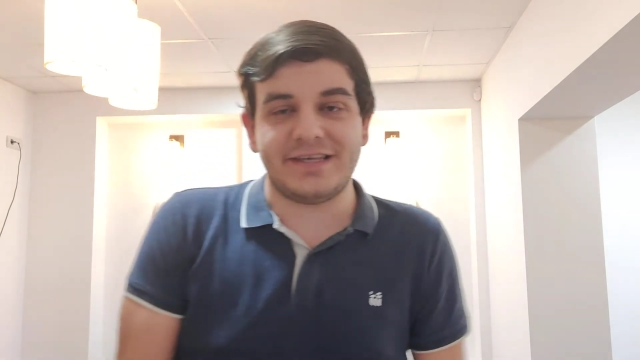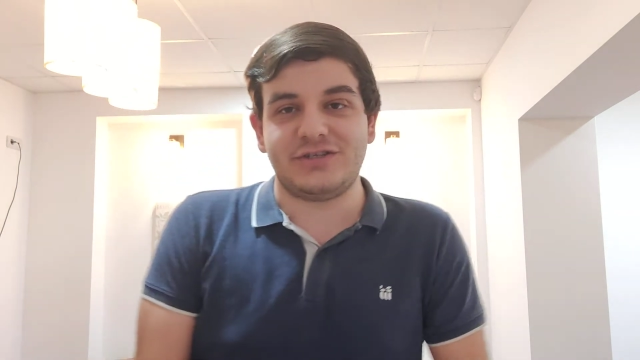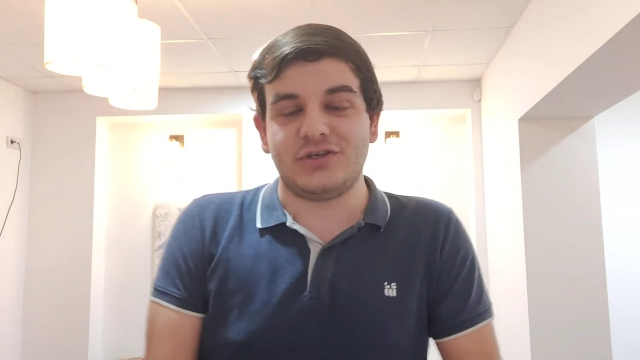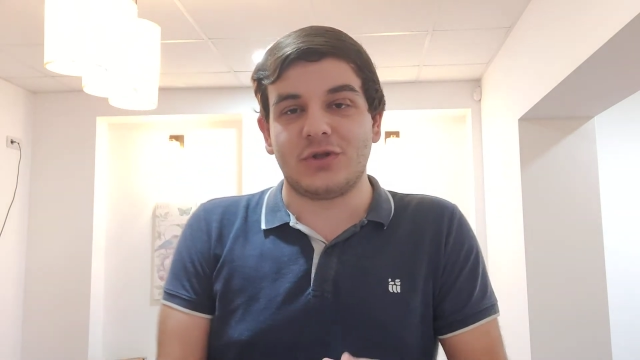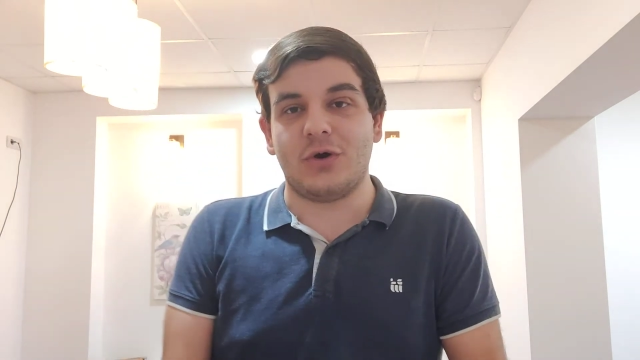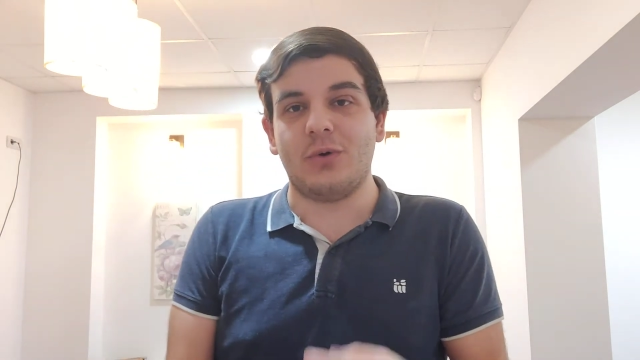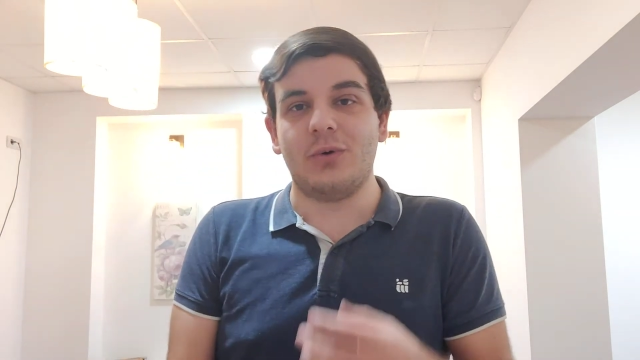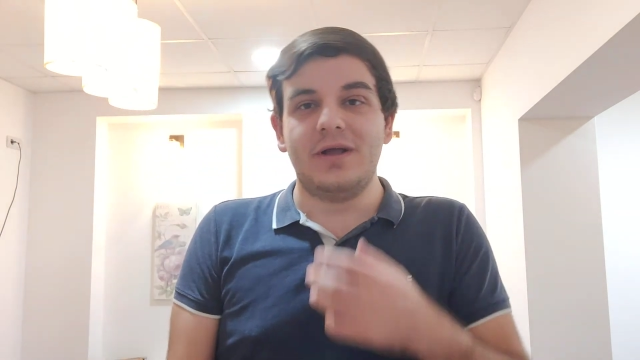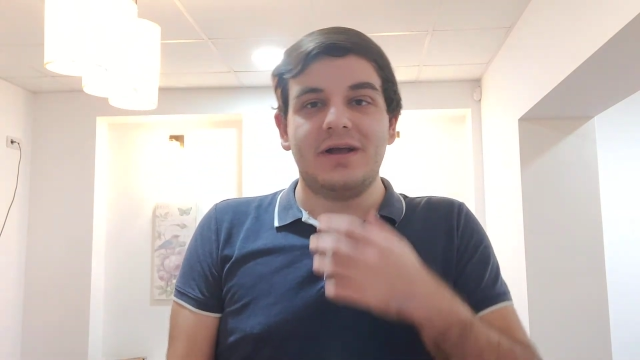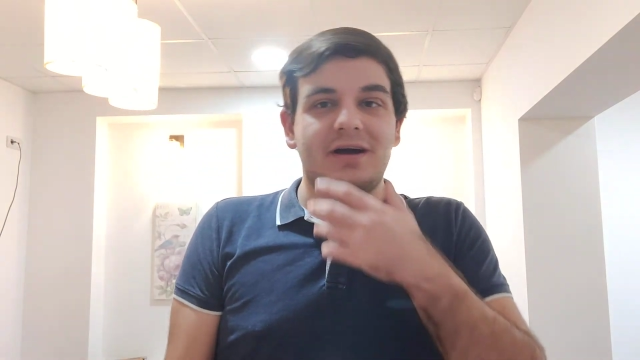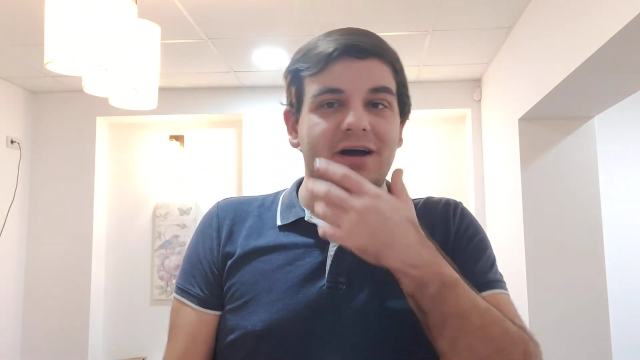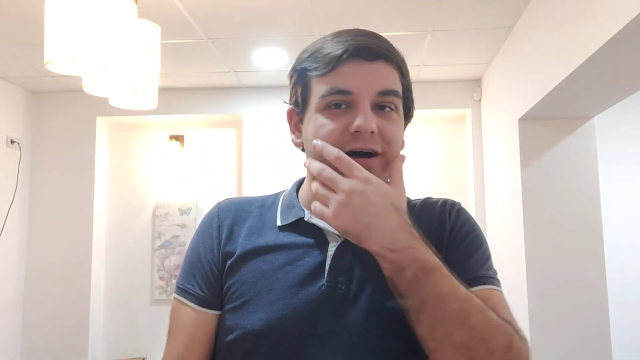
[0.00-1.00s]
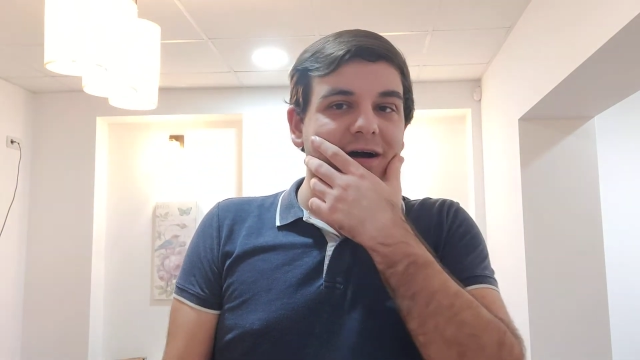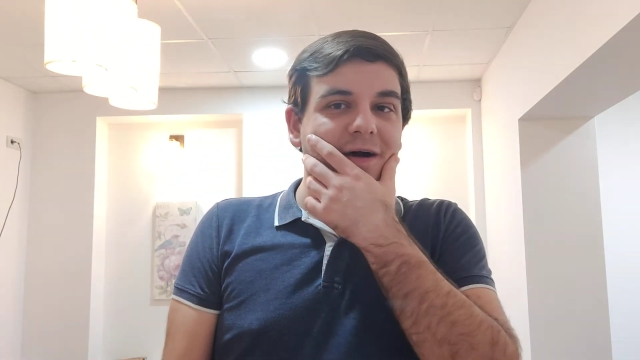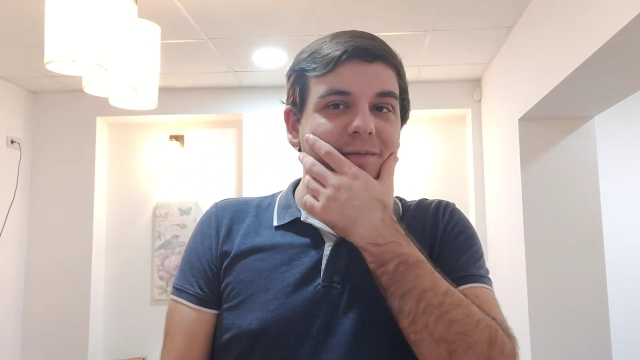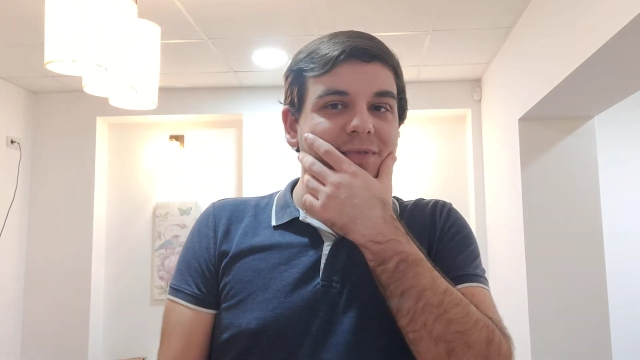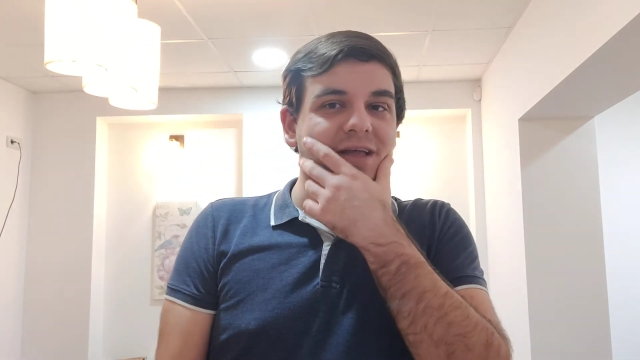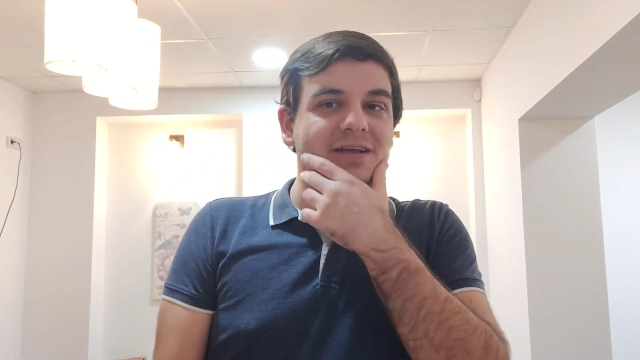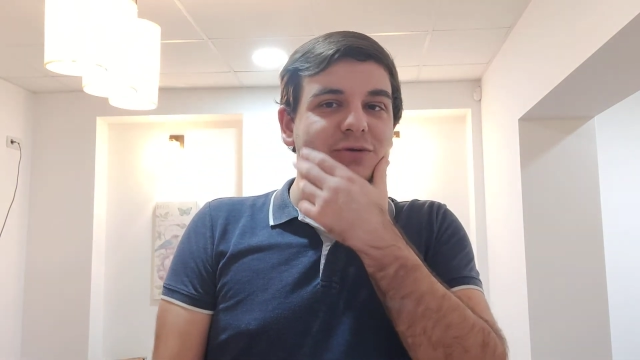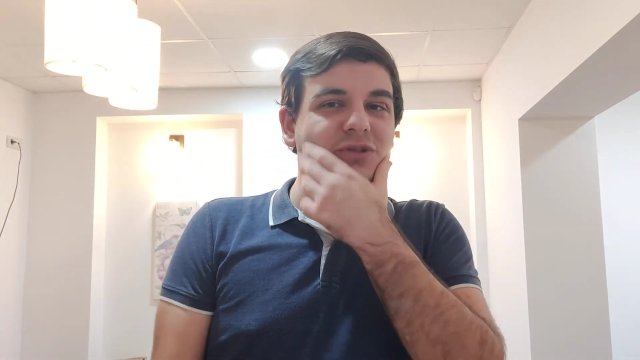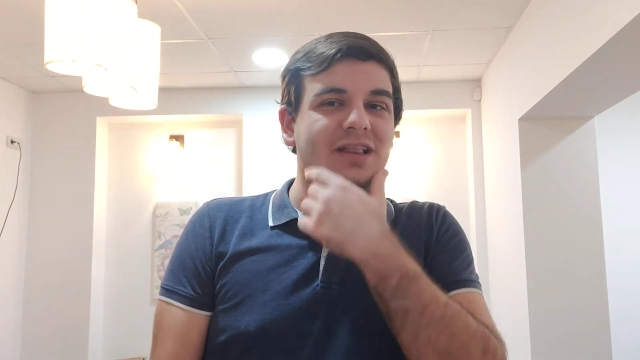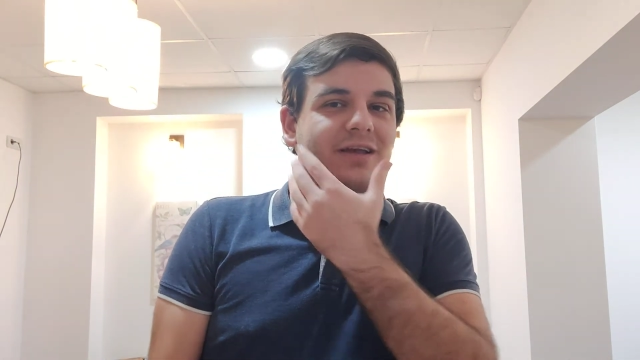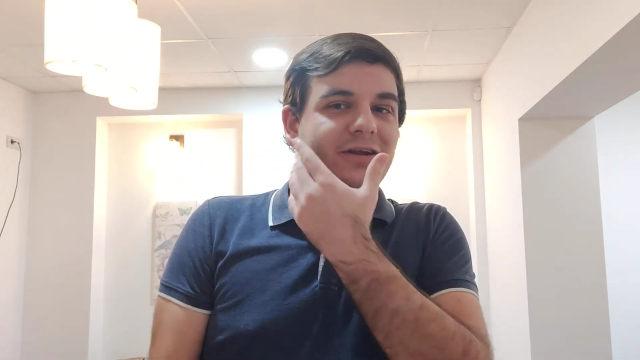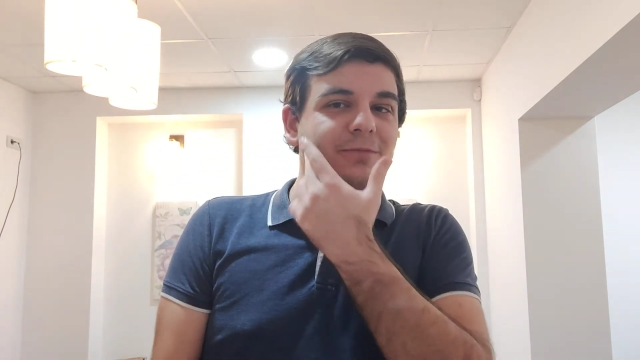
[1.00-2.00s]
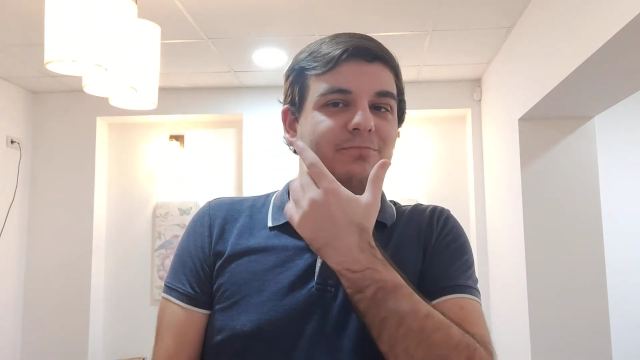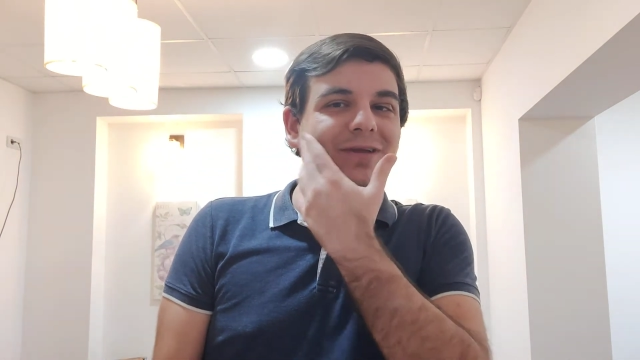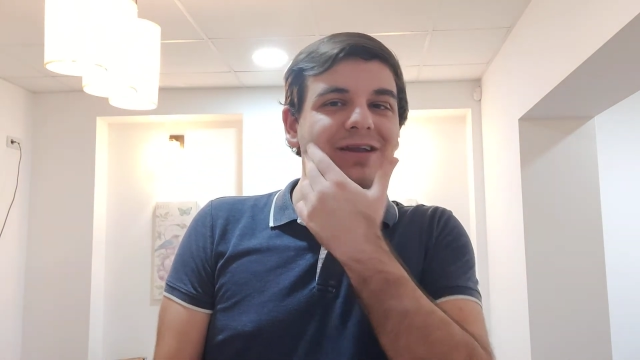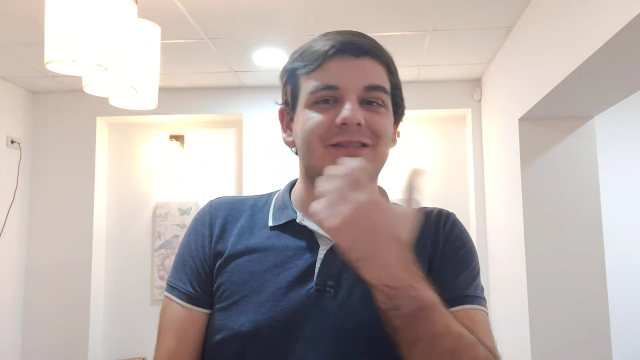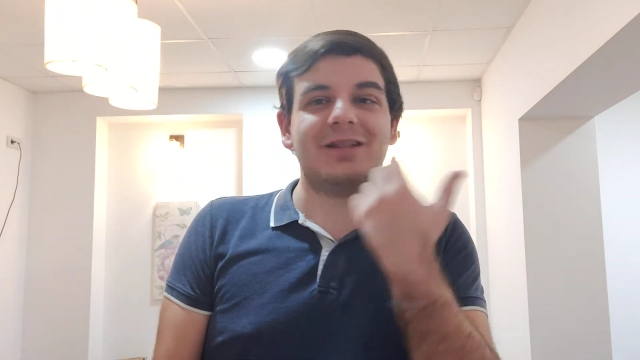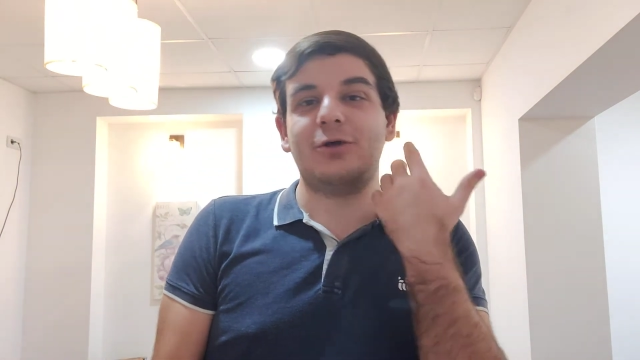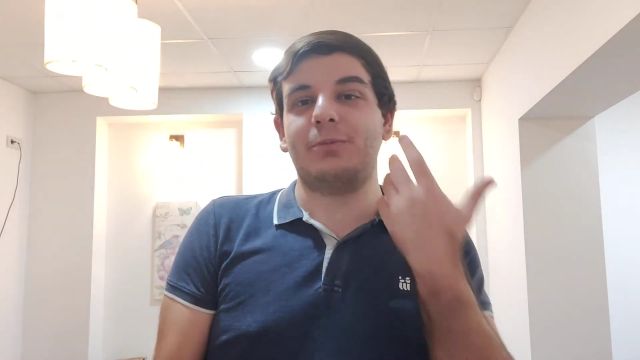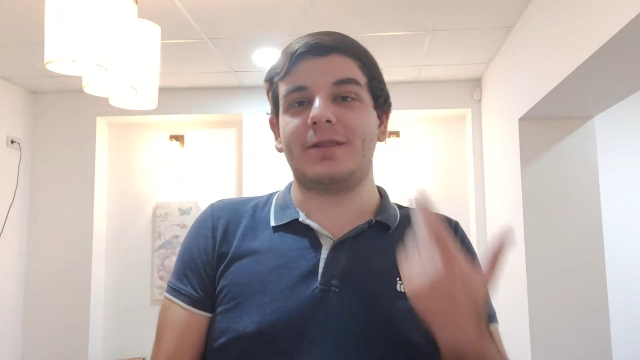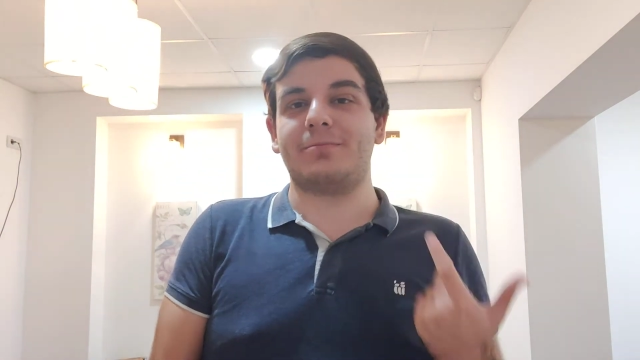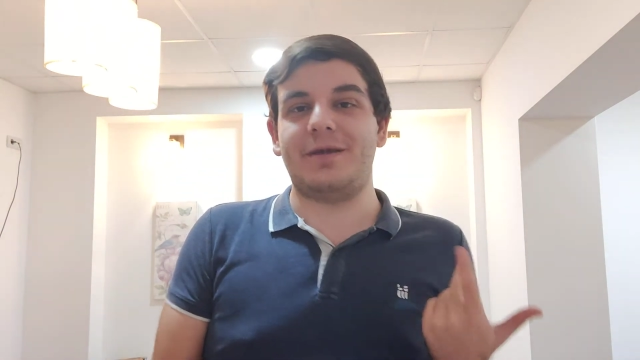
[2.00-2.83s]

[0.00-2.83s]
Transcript: As you know, I could clear the beard a little bit,